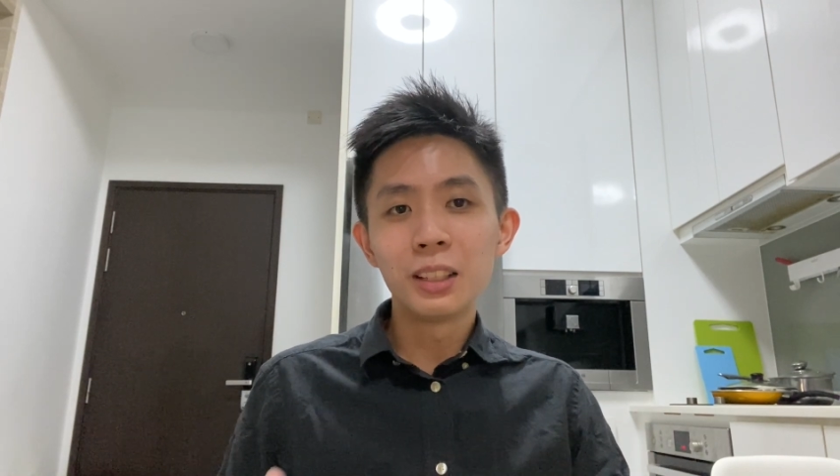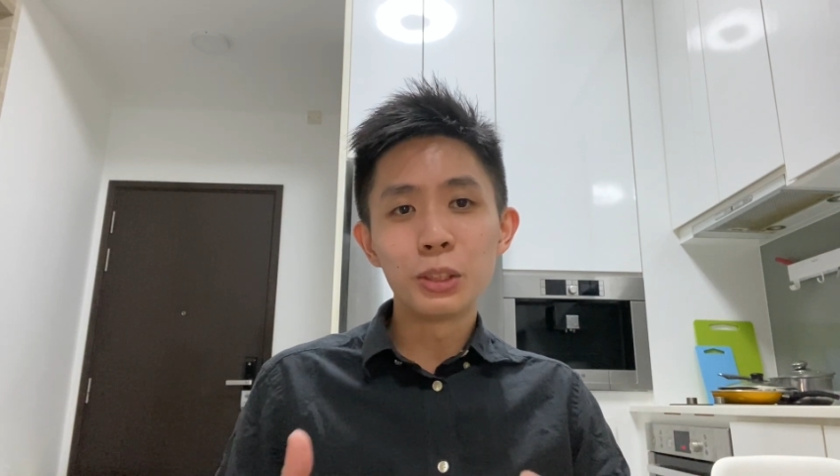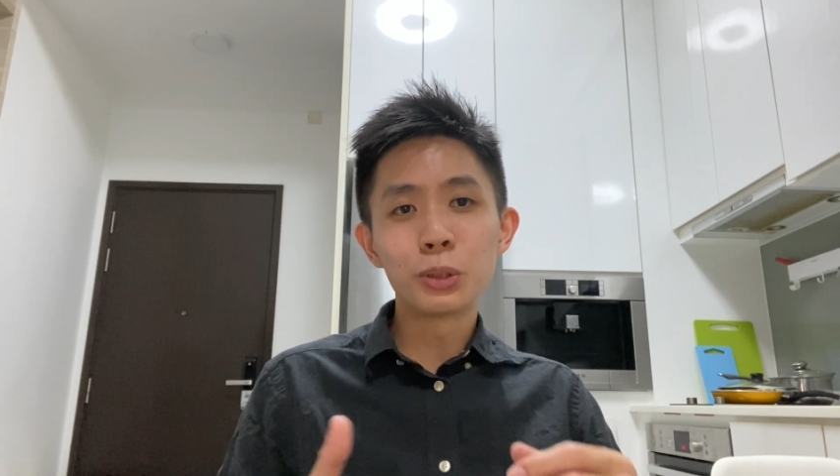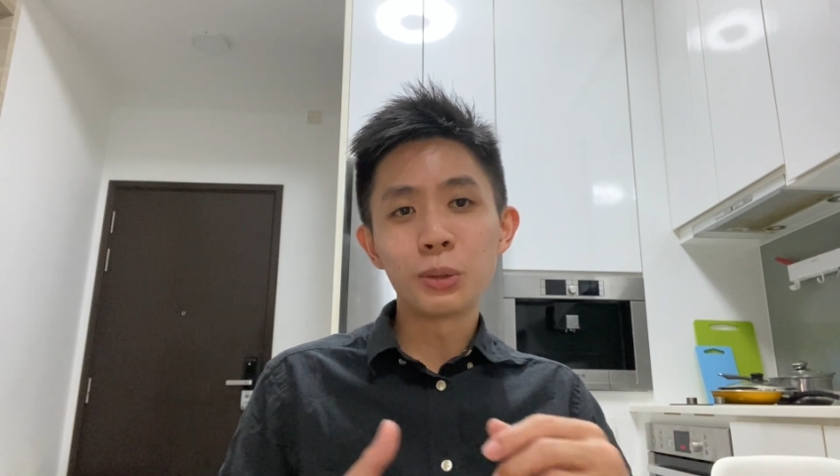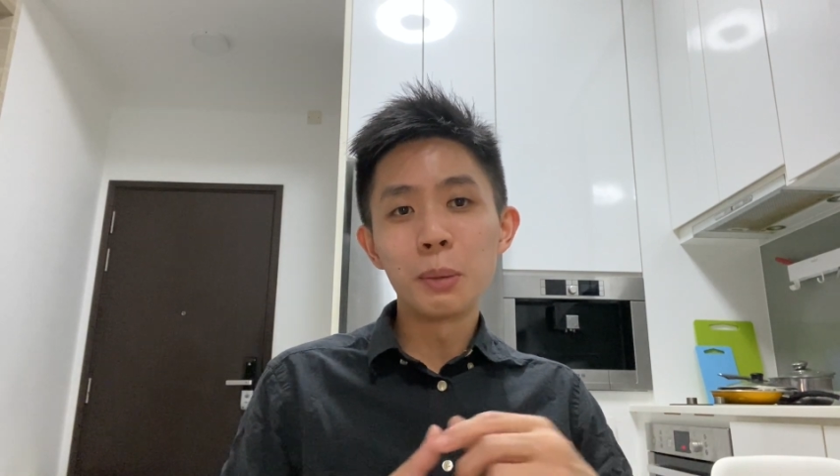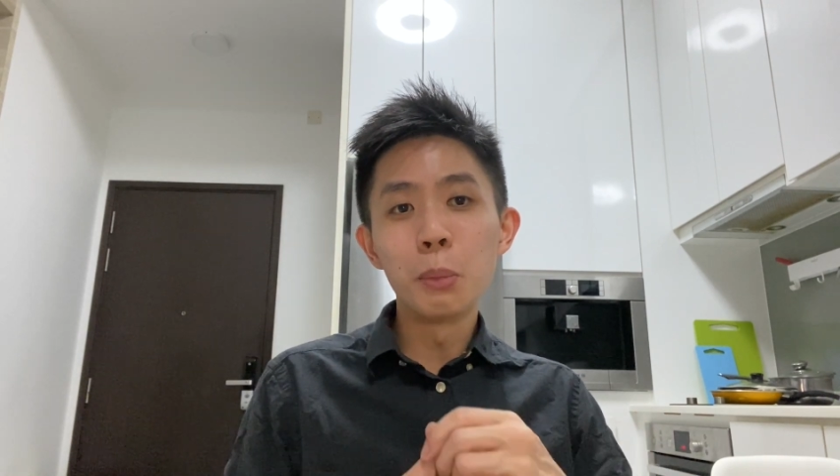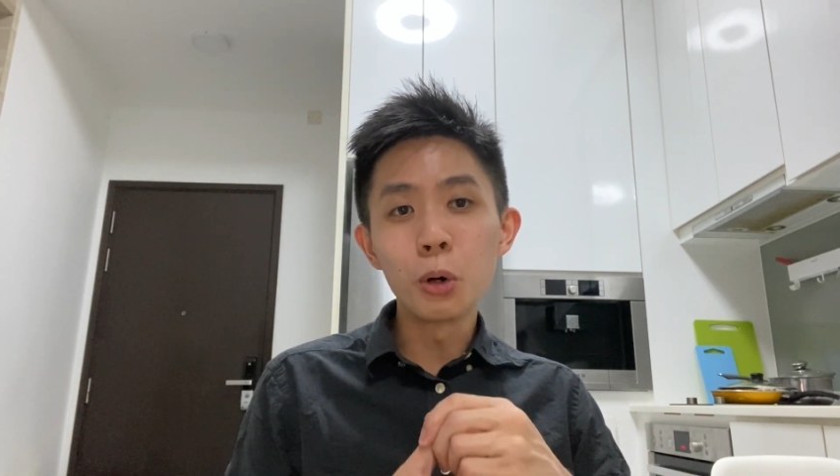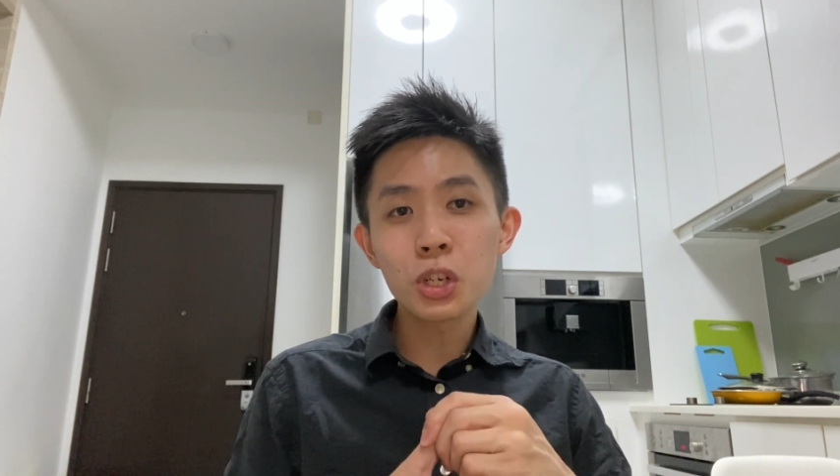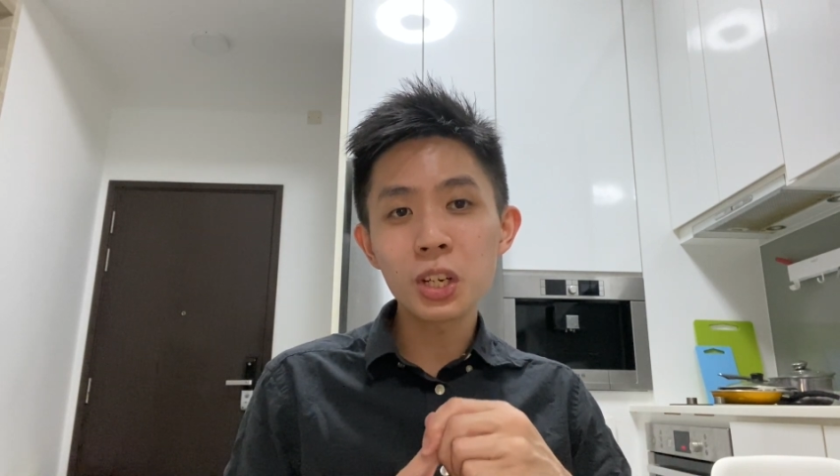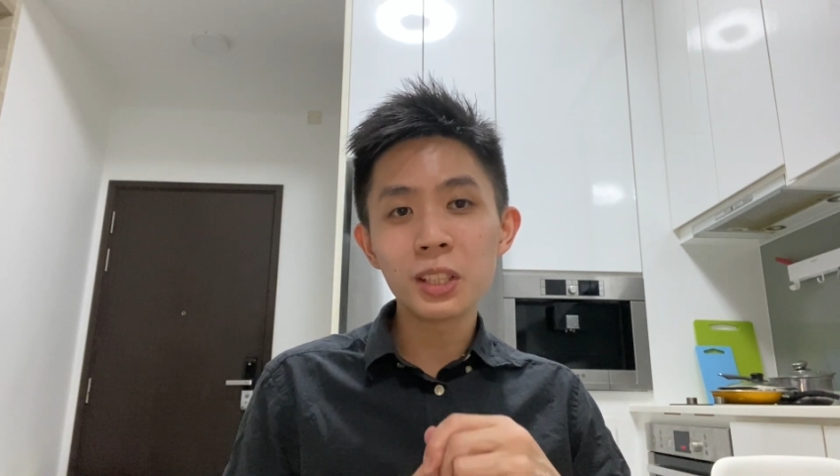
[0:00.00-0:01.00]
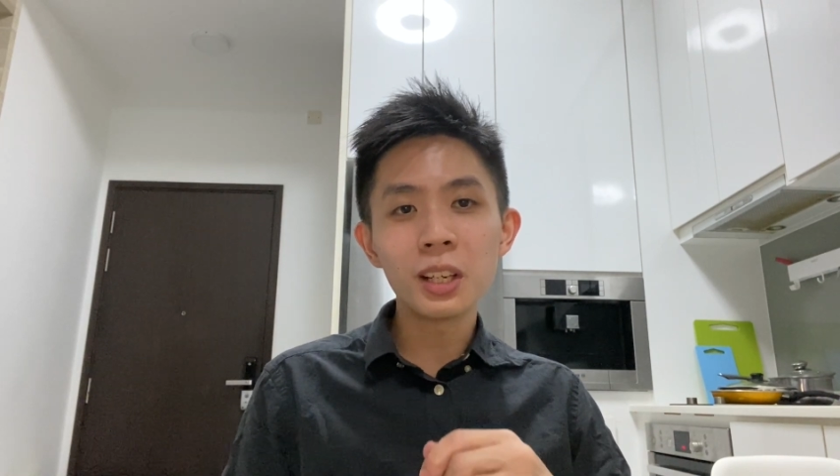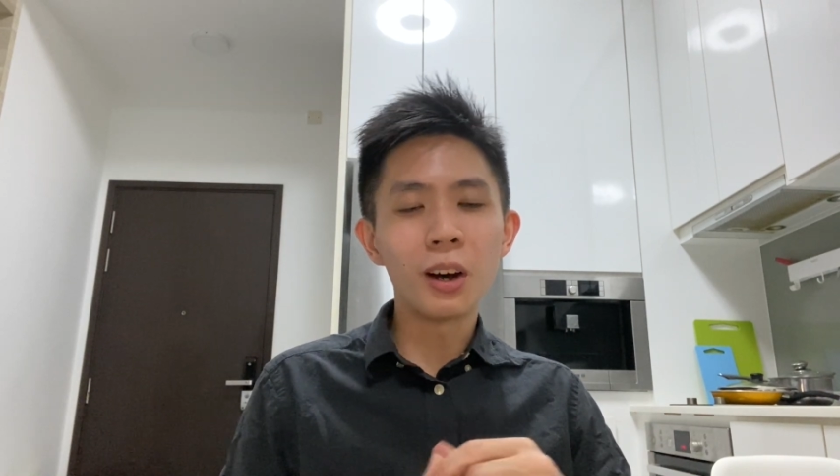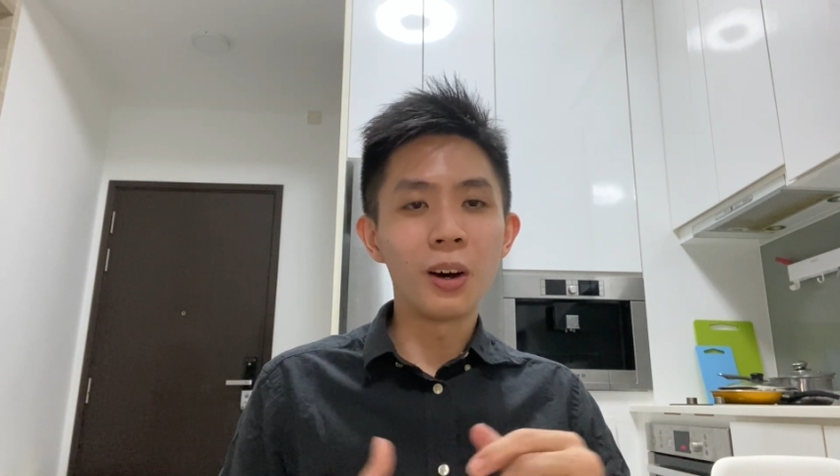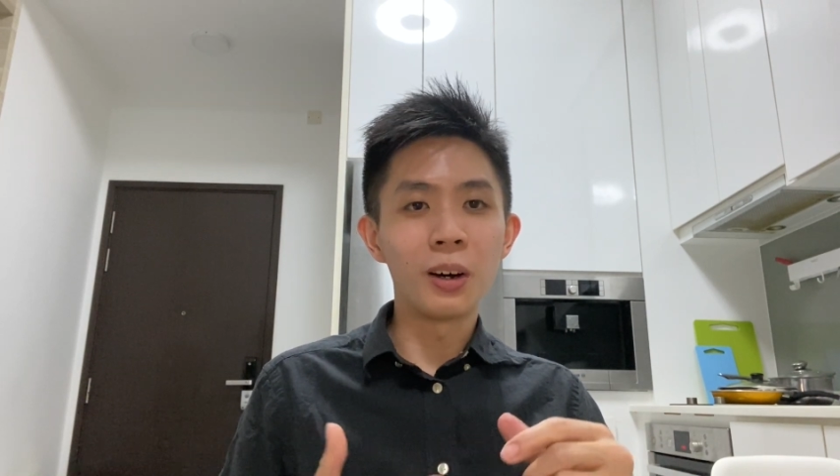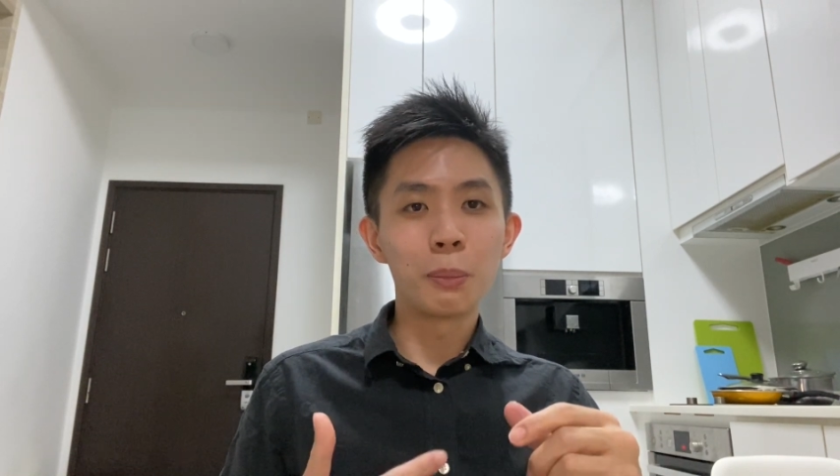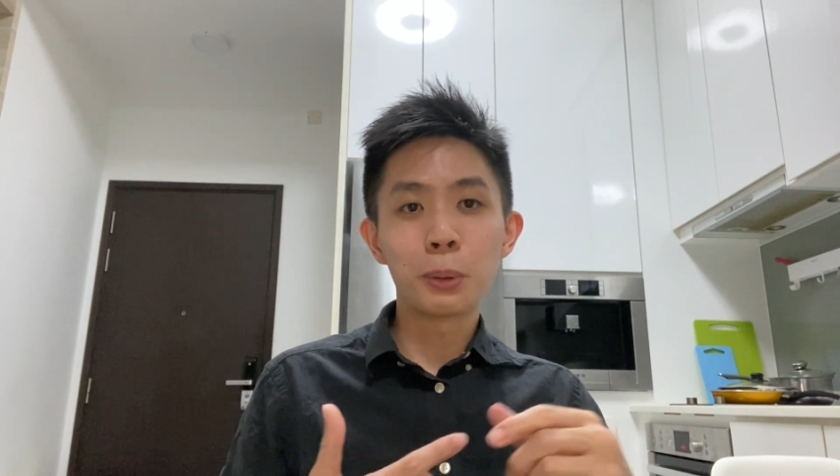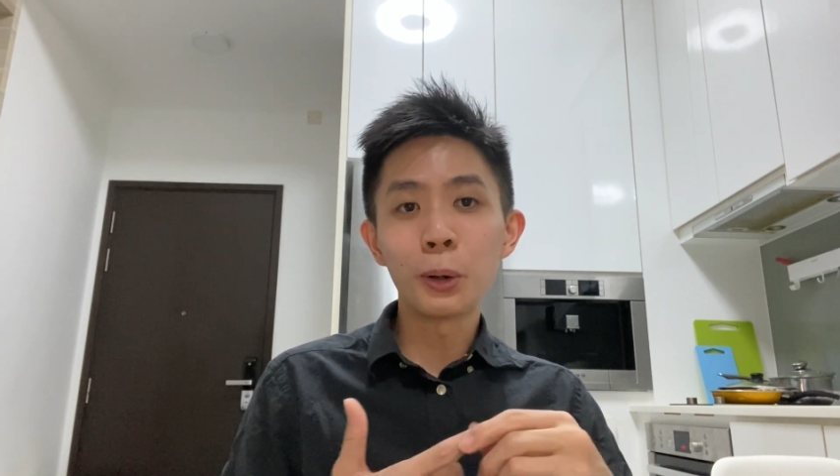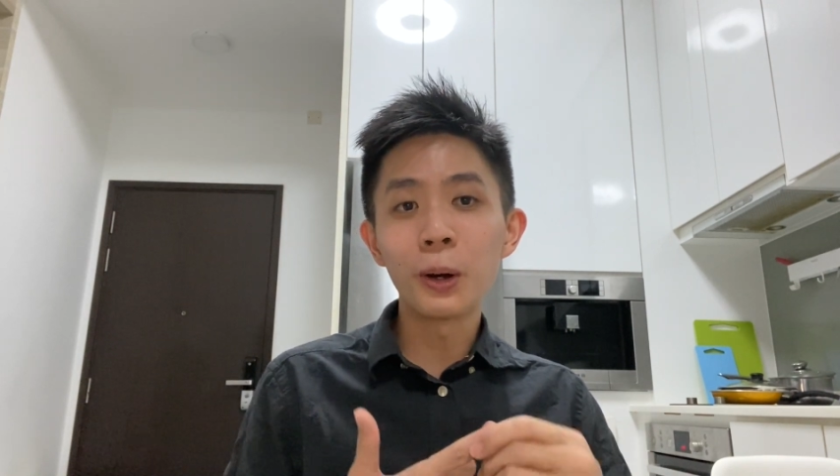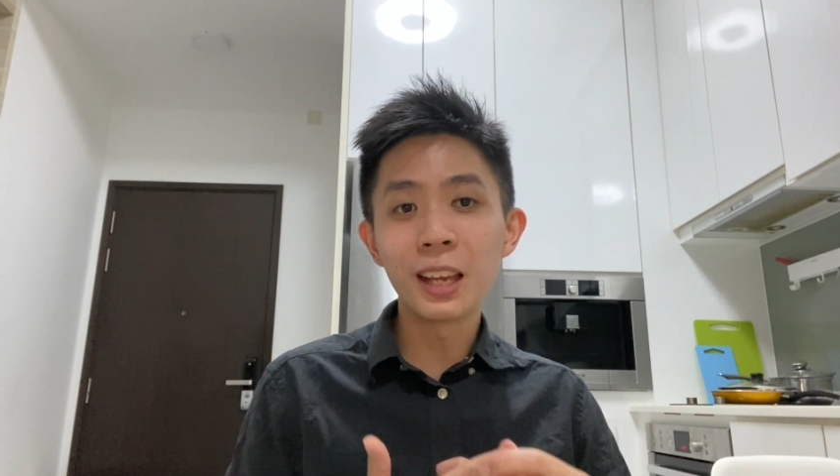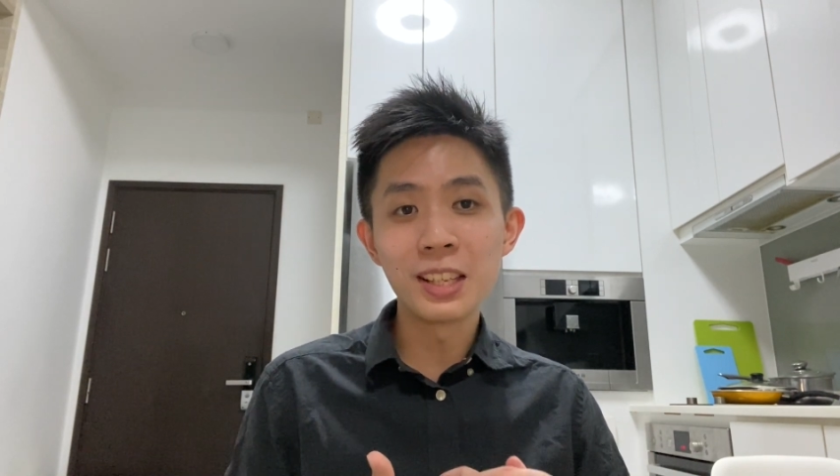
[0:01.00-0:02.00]
due to emotion or
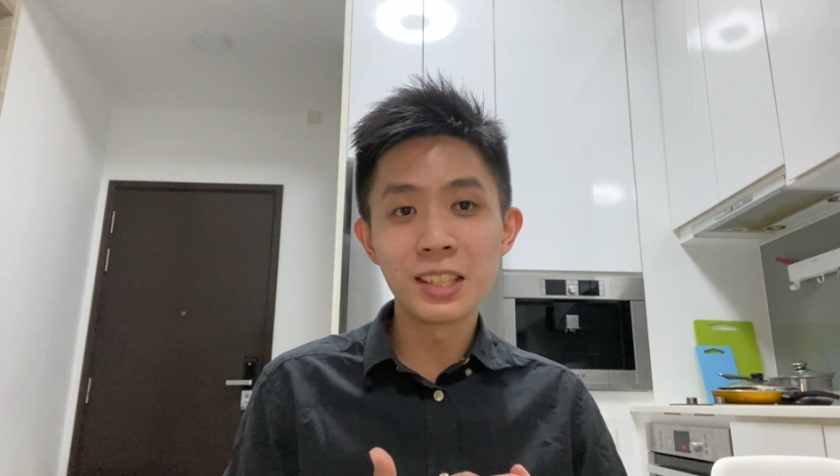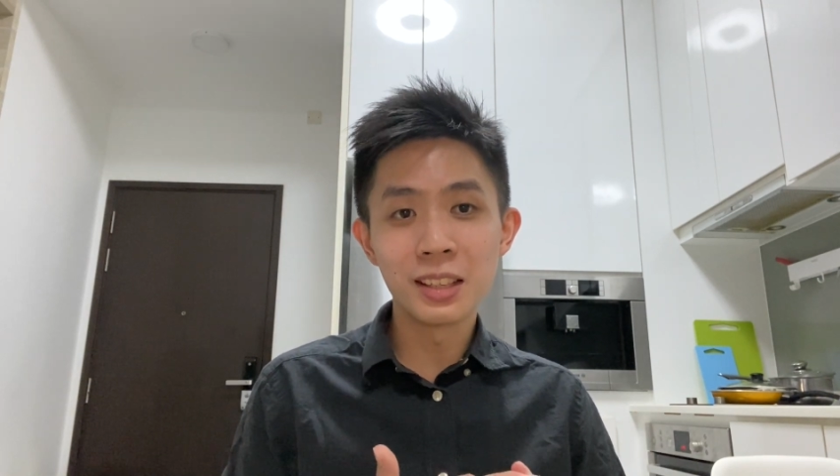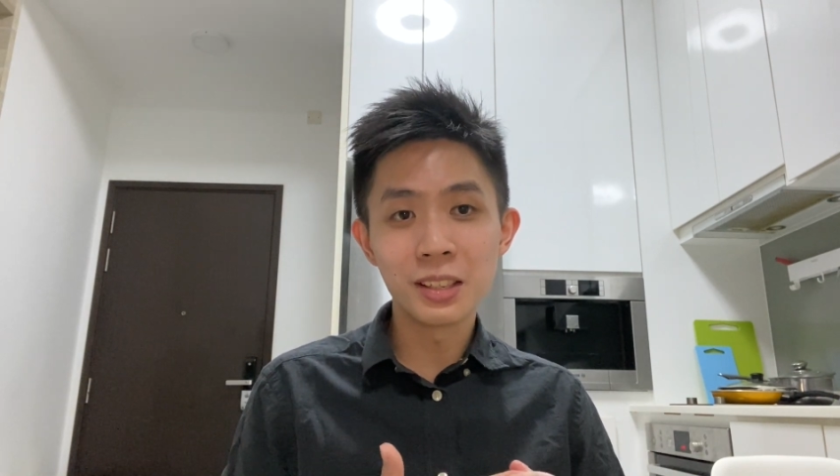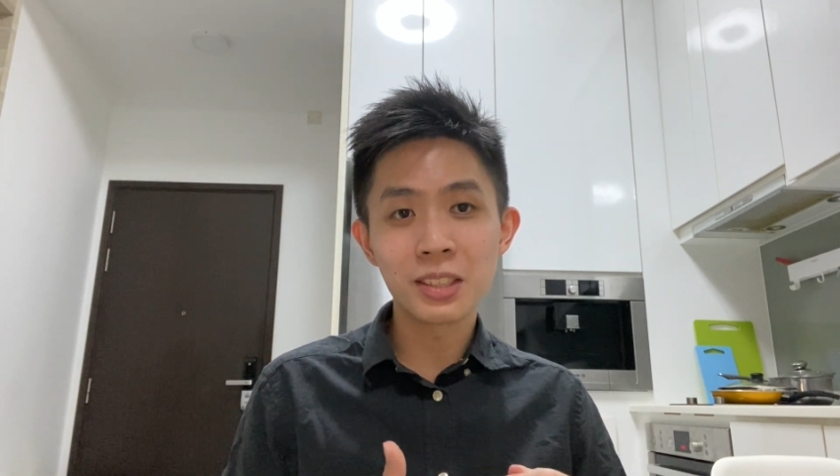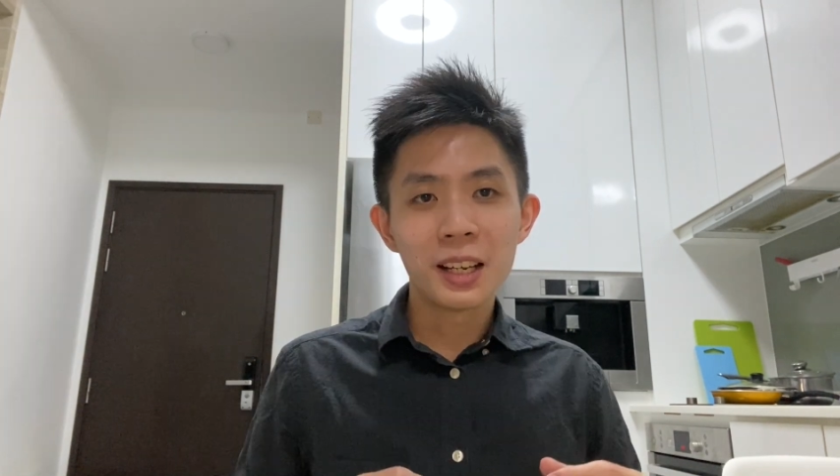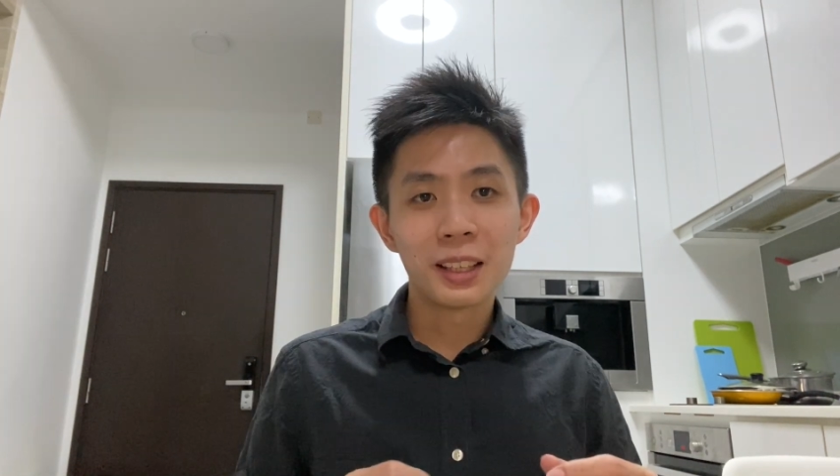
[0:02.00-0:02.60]
pure laziness.